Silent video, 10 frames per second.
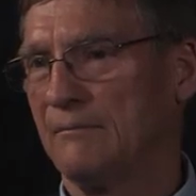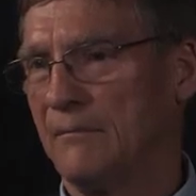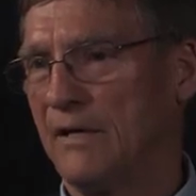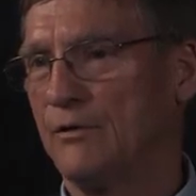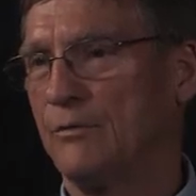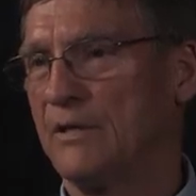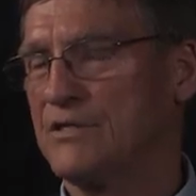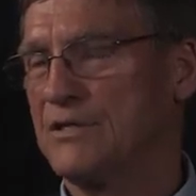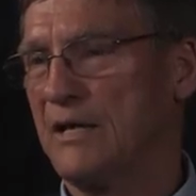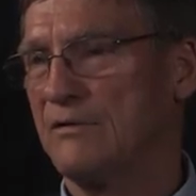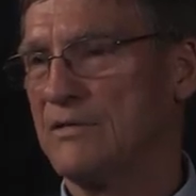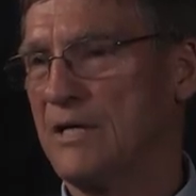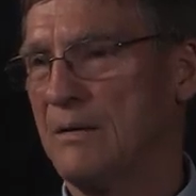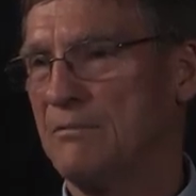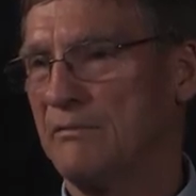my unit sat on
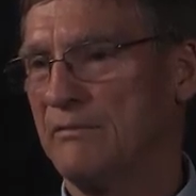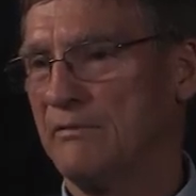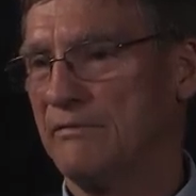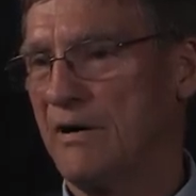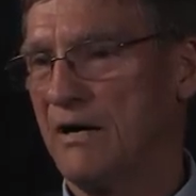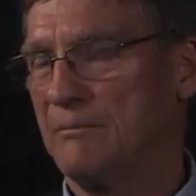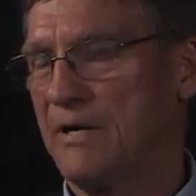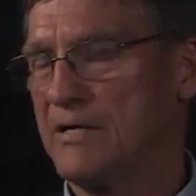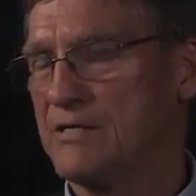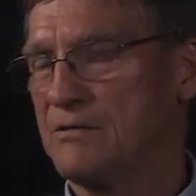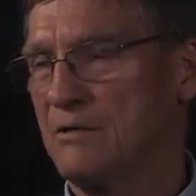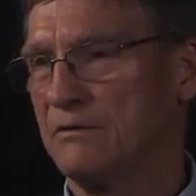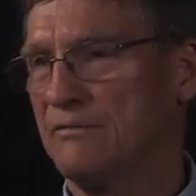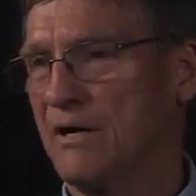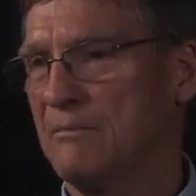top of a fire base
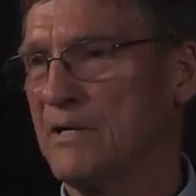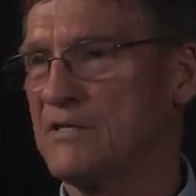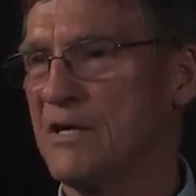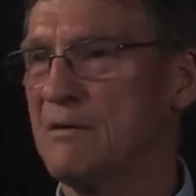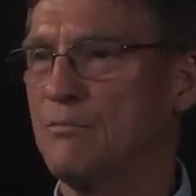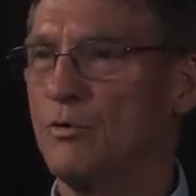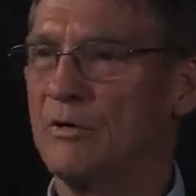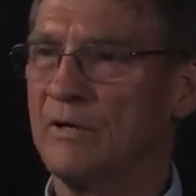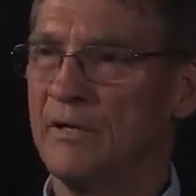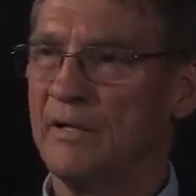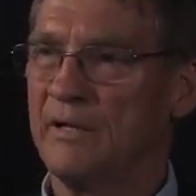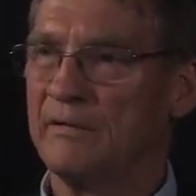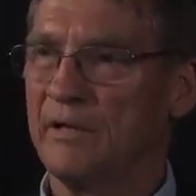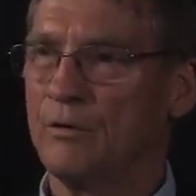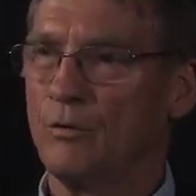called Firebase Airborne
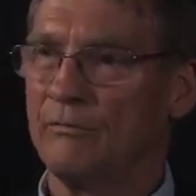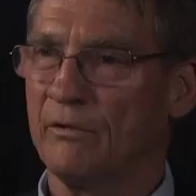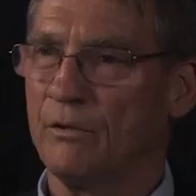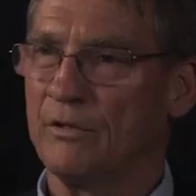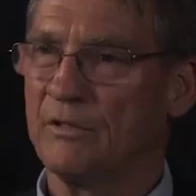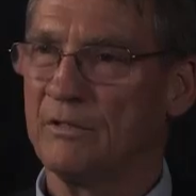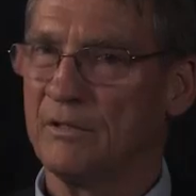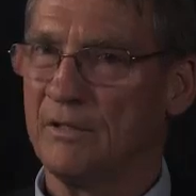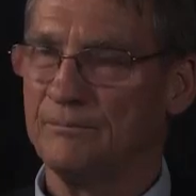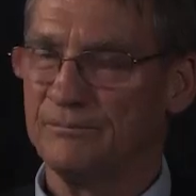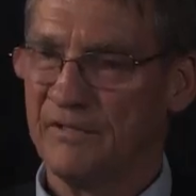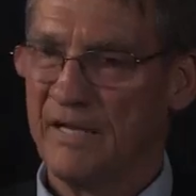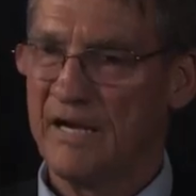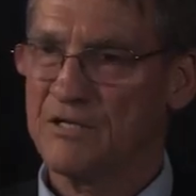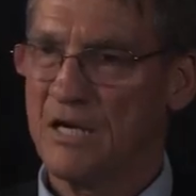that overlooked um, the
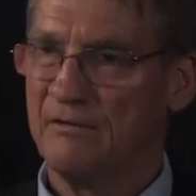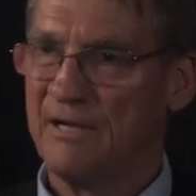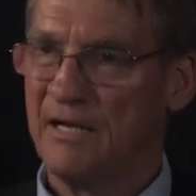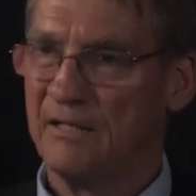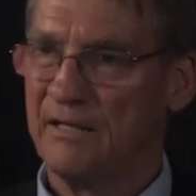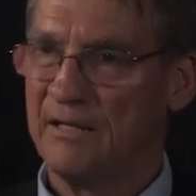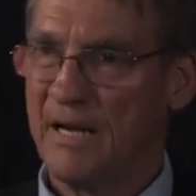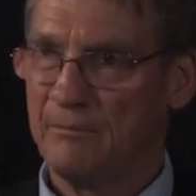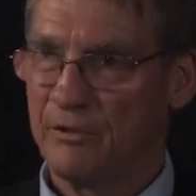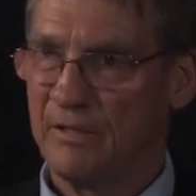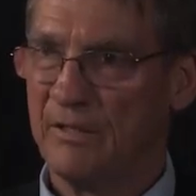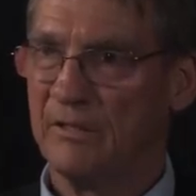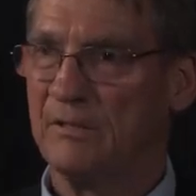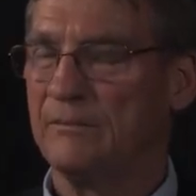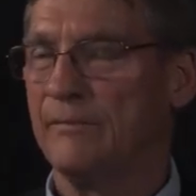Ashau Valley and Hamburger
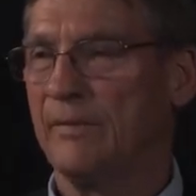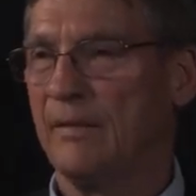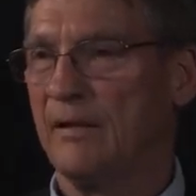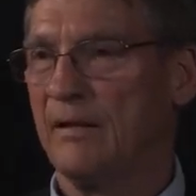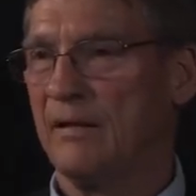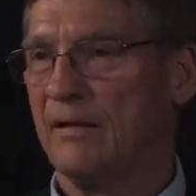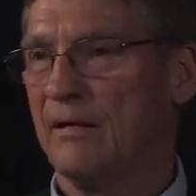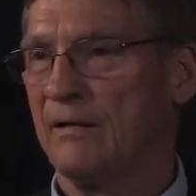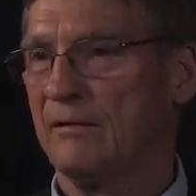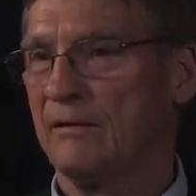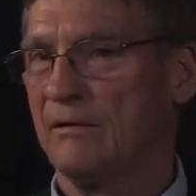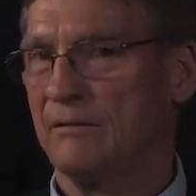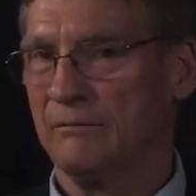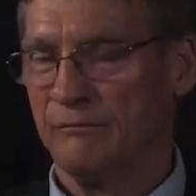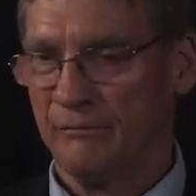Hill. And uh,
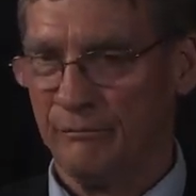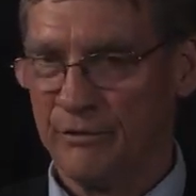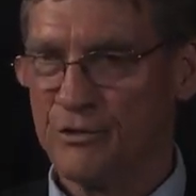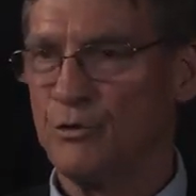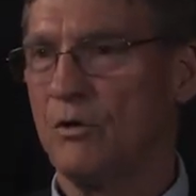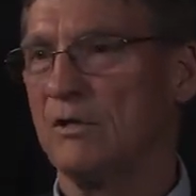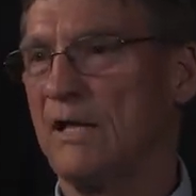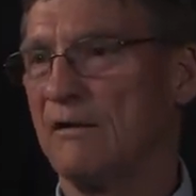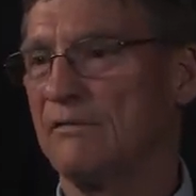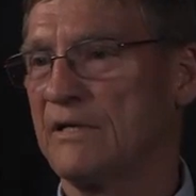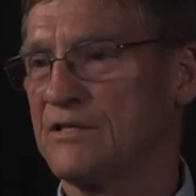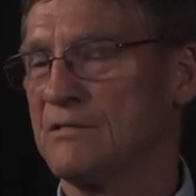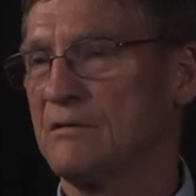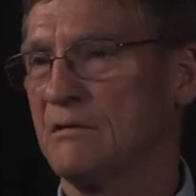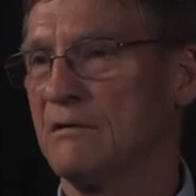we saw a lot of
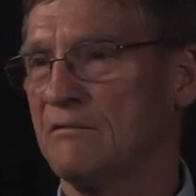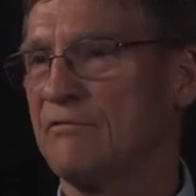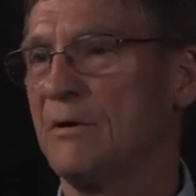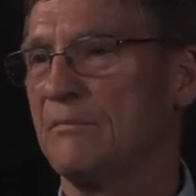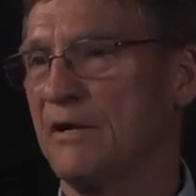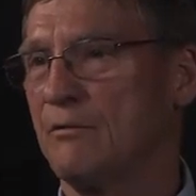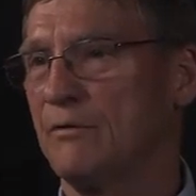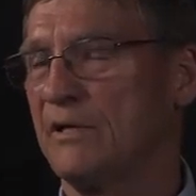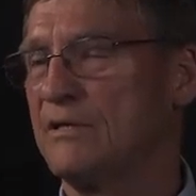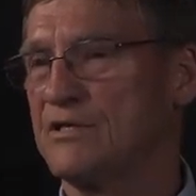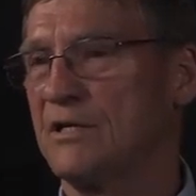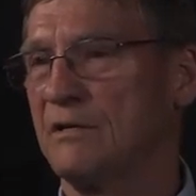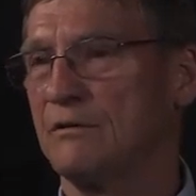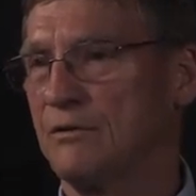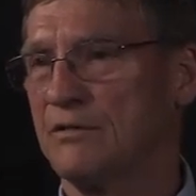things from there. We didn't
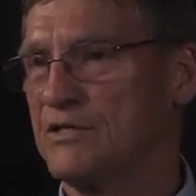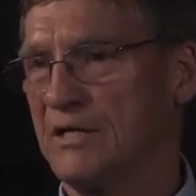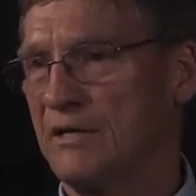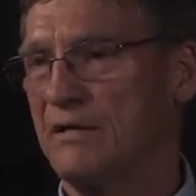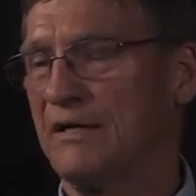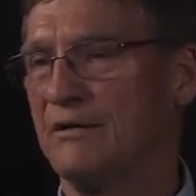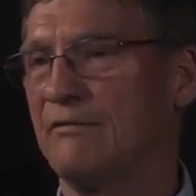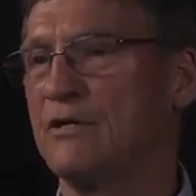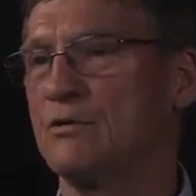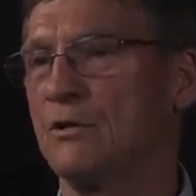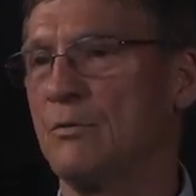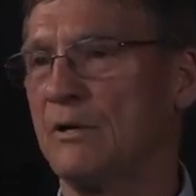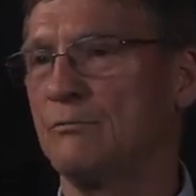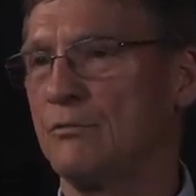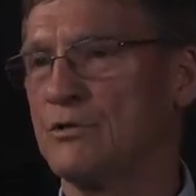see, couldn't see individually
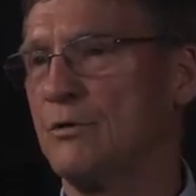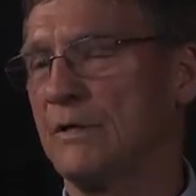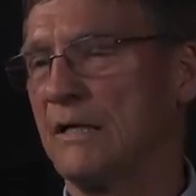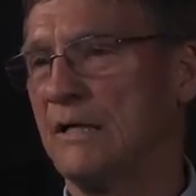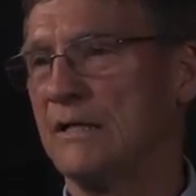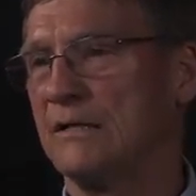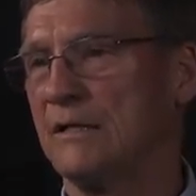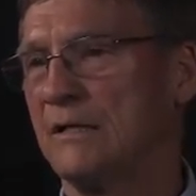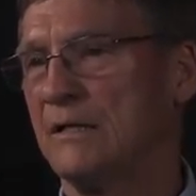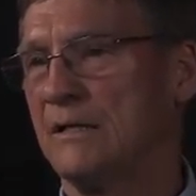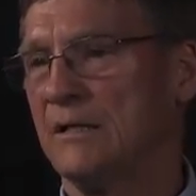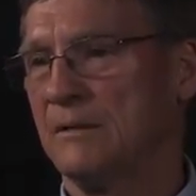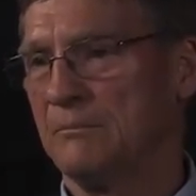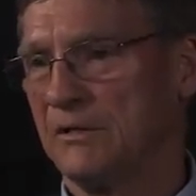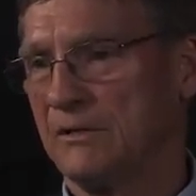what was going on,
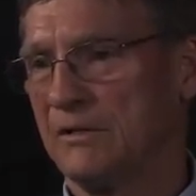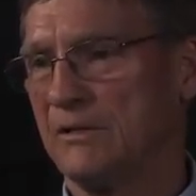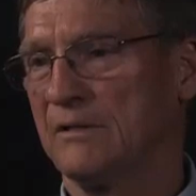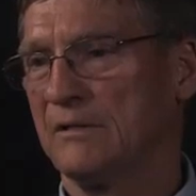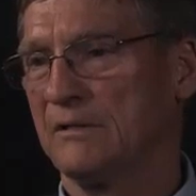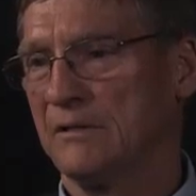but uh,